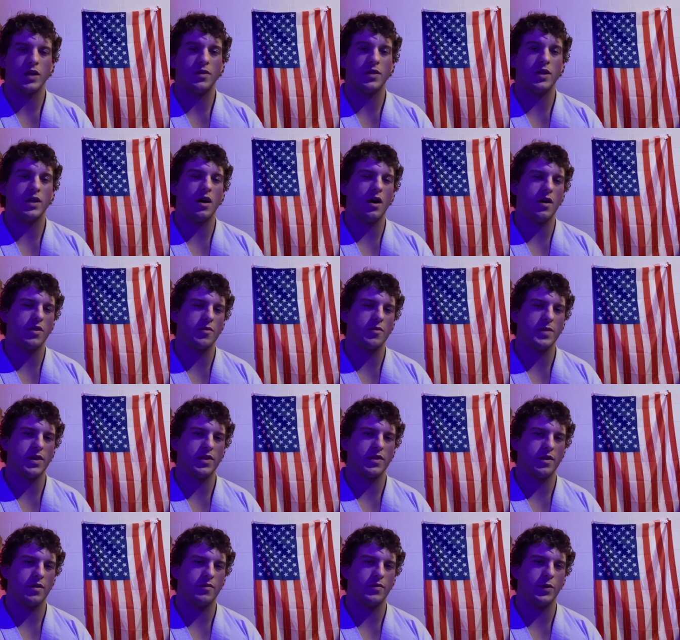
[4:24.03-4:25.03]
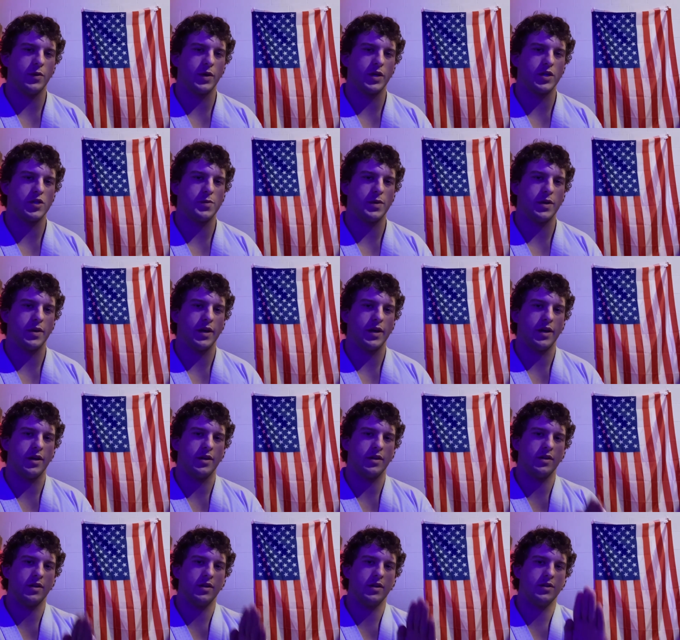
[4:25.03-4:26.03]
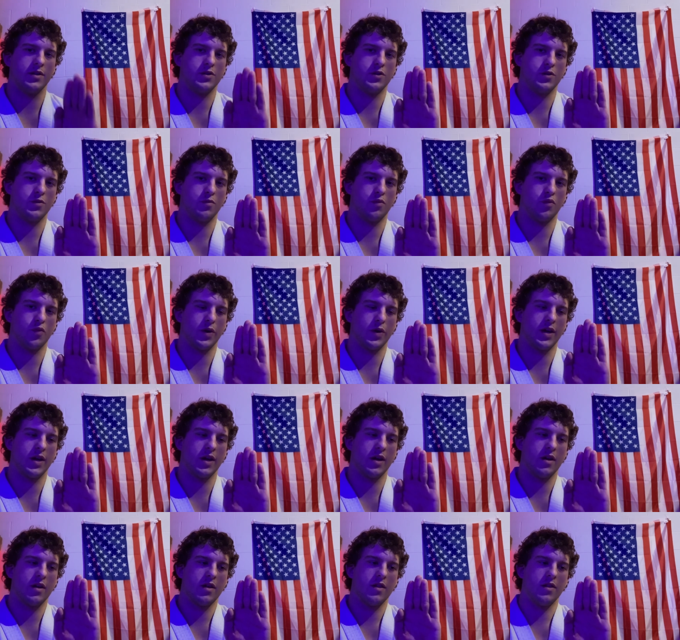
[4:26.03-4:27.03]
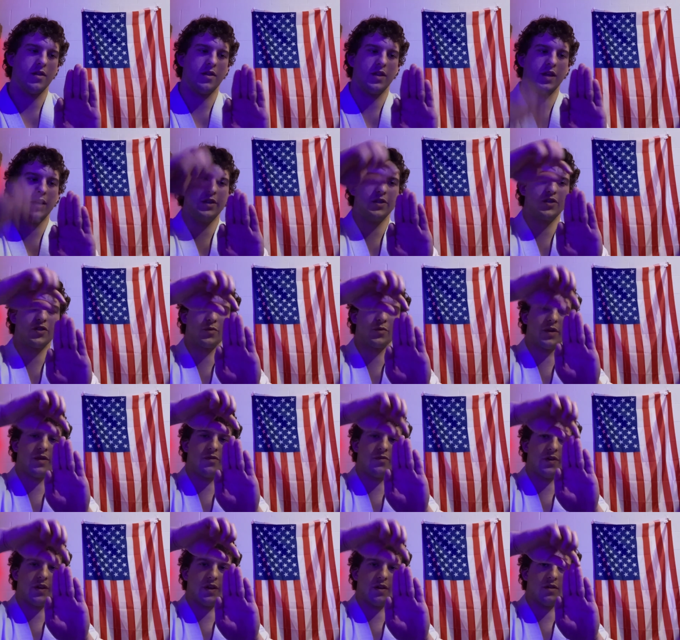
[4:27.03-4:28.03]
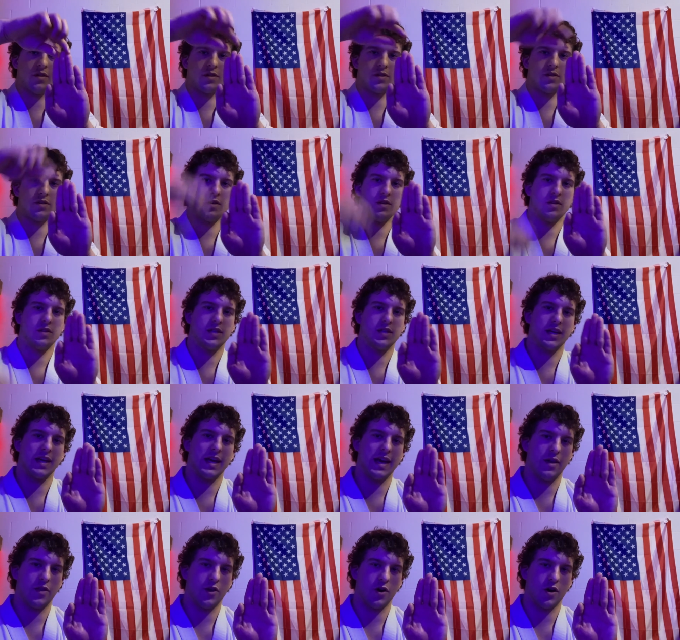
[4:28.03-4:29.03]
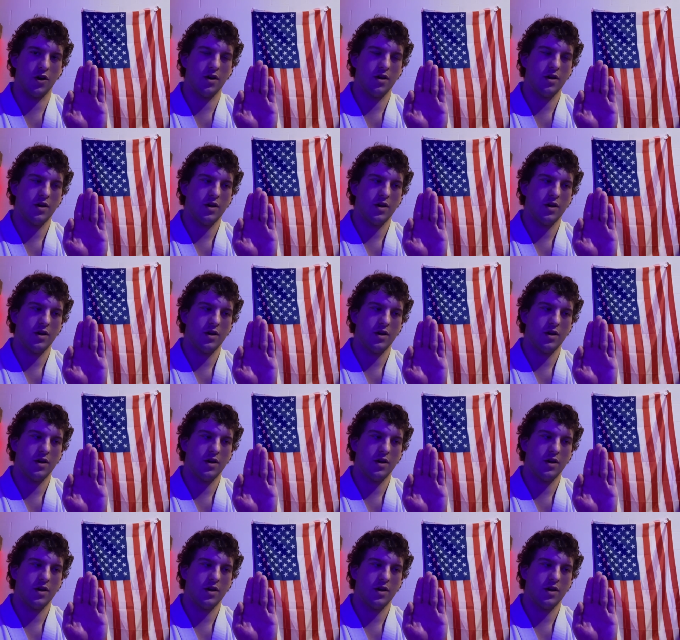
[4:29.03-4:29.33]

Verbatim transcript: The other method of doing a spear hand is to bring these three fingers together.